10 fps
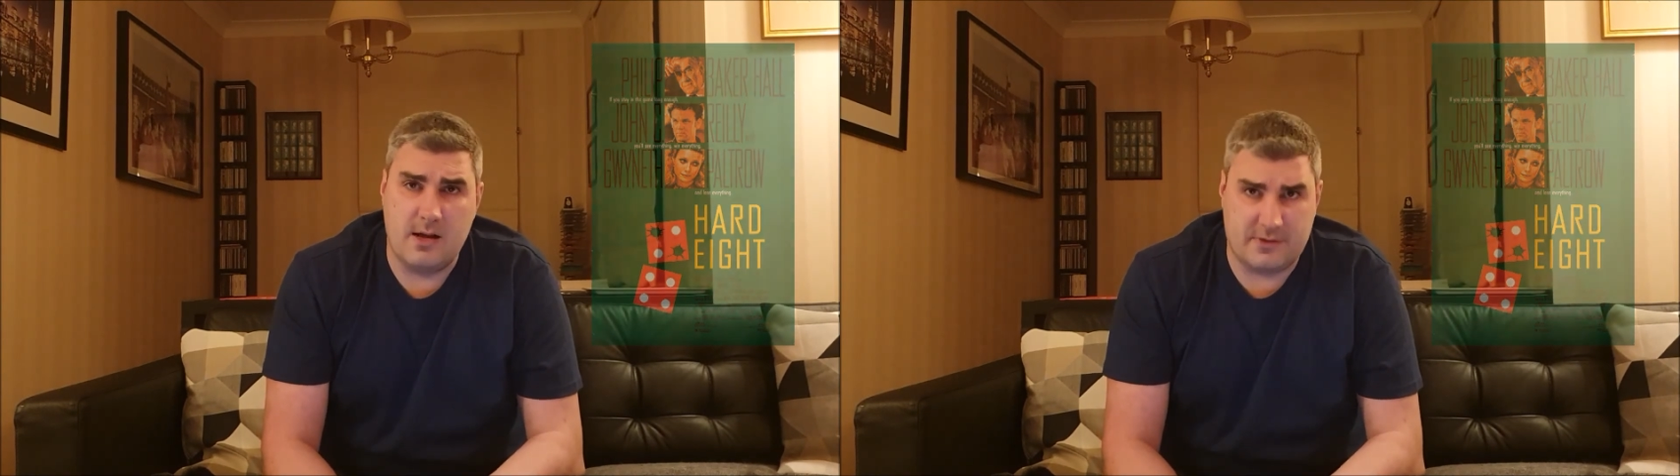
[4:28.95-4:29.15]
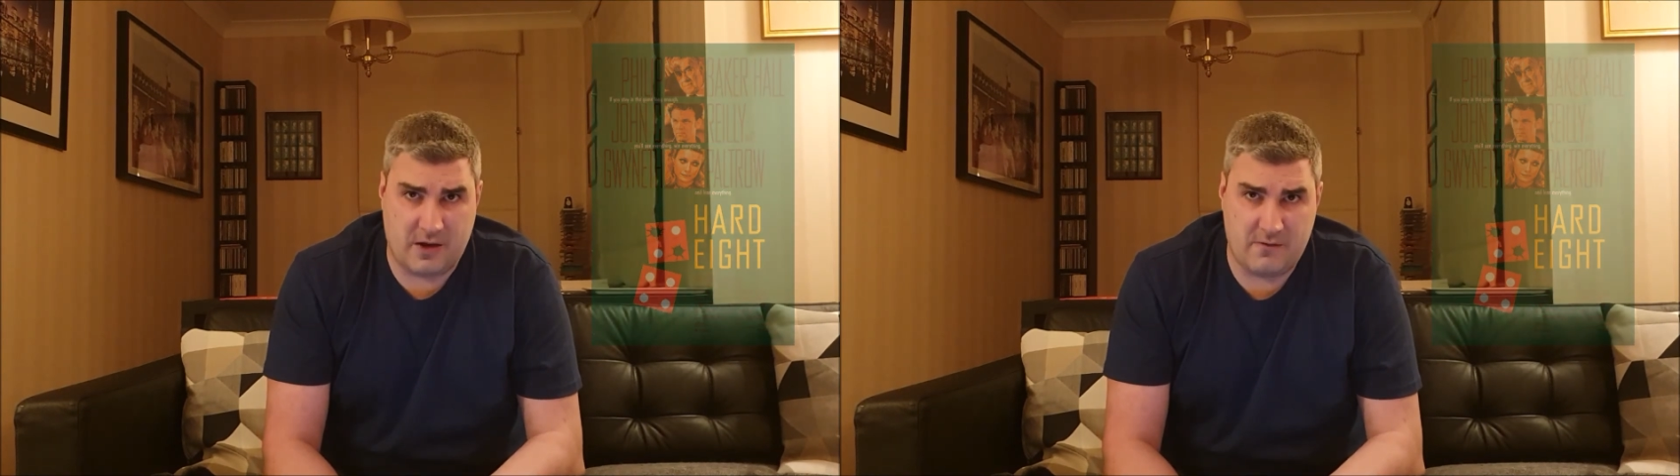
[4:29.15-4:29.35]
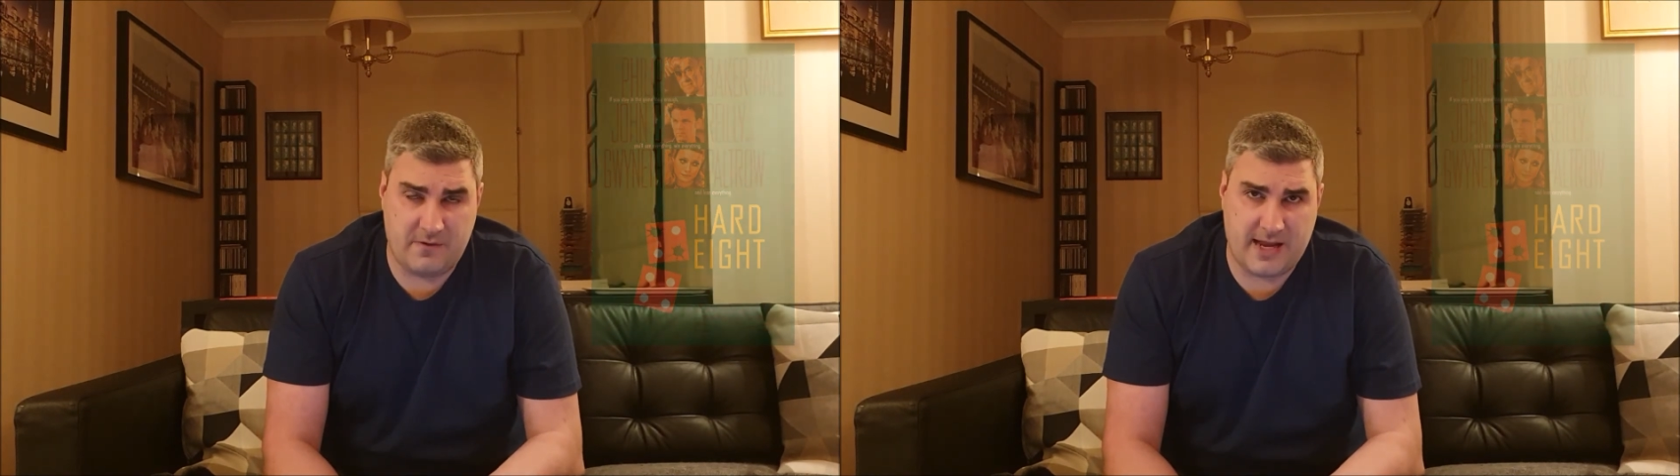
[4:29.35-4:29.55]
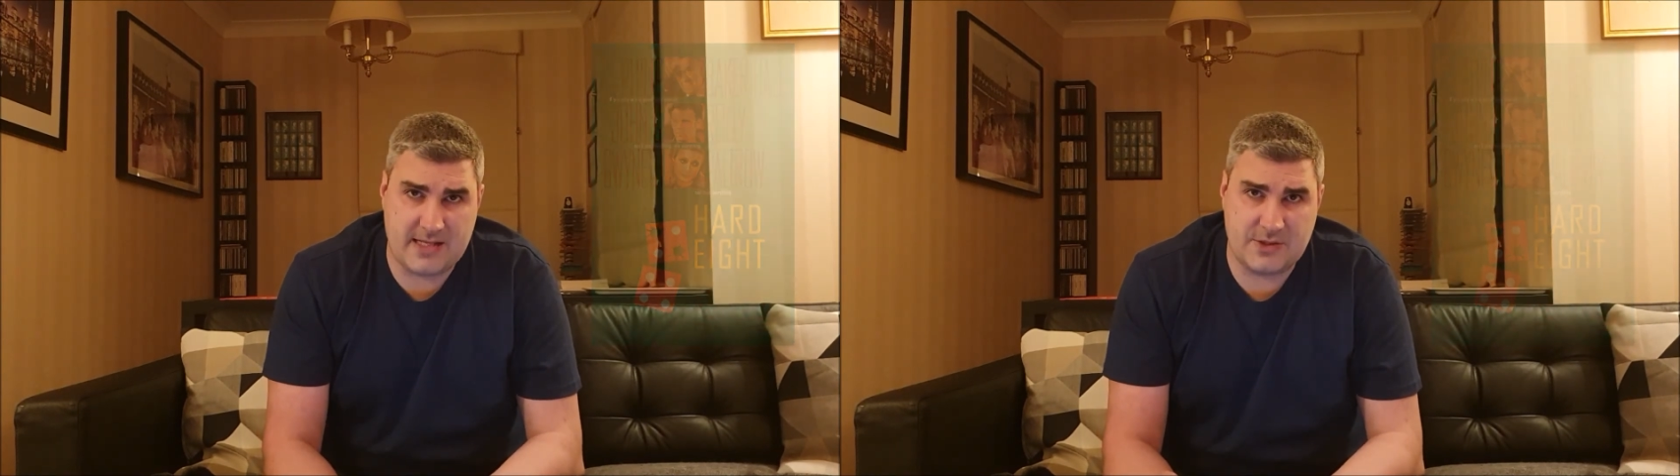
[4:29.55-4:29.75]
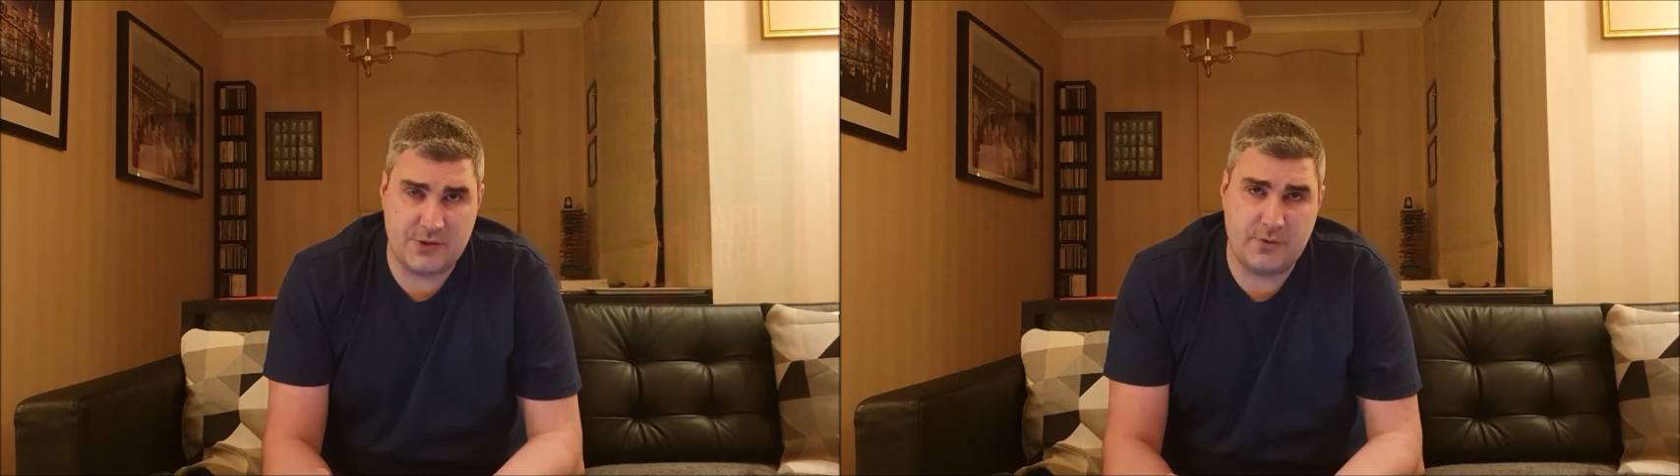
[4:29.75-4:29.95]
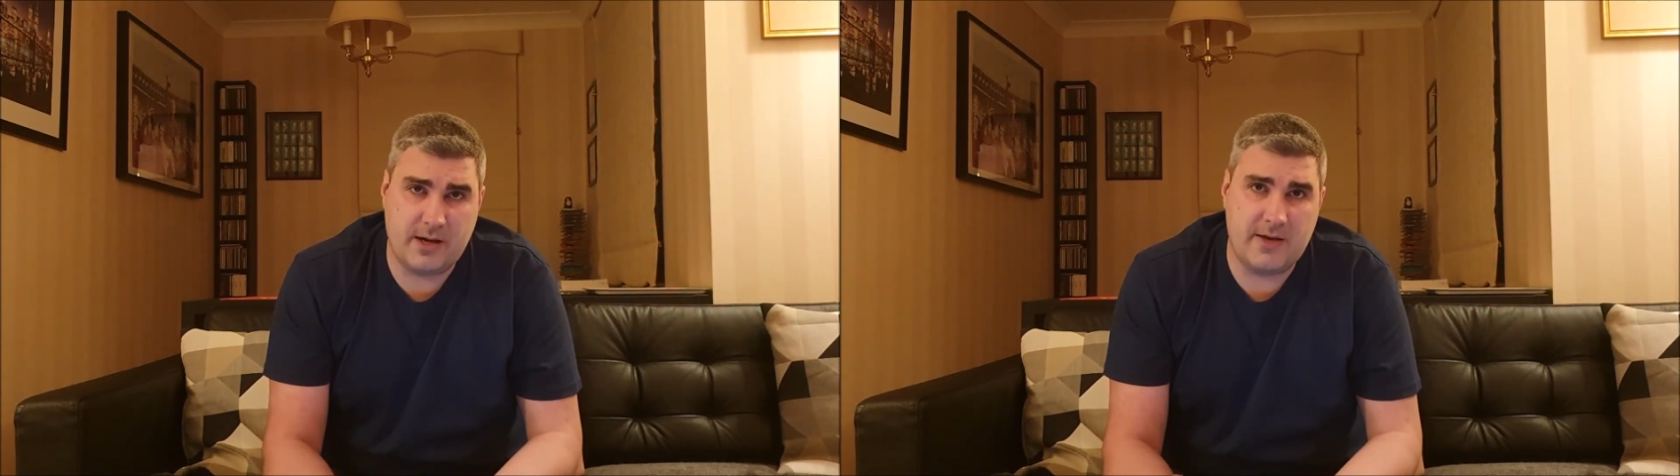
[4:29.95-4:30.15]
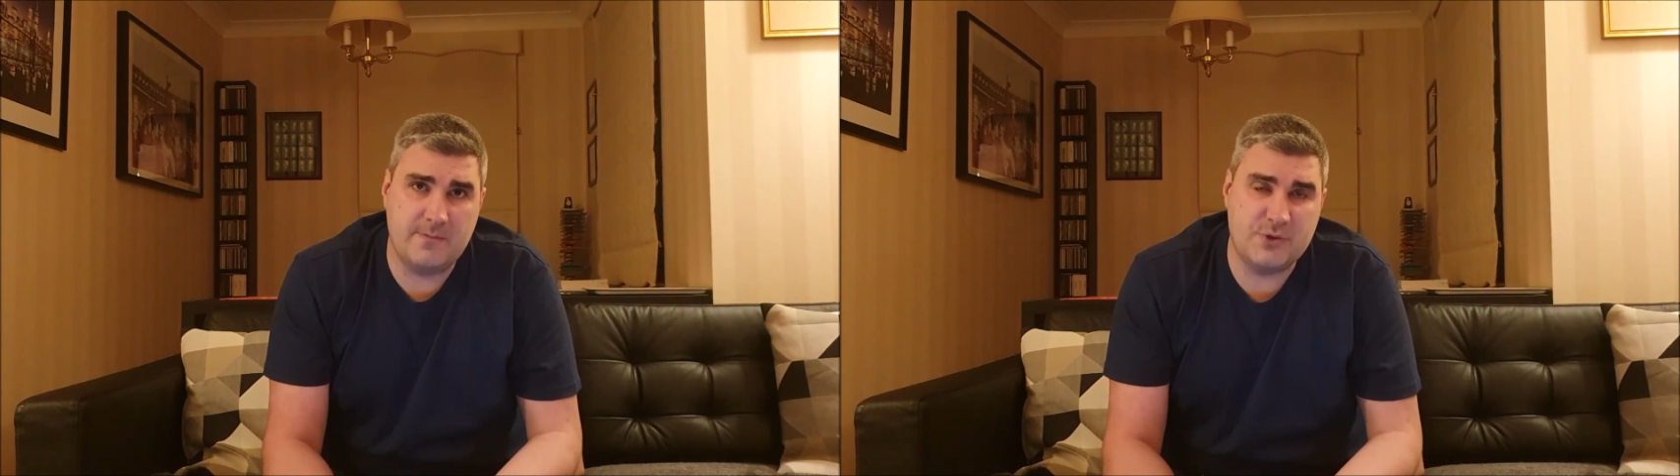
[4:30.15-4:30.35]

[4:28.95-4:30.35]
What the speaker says: Don't forget to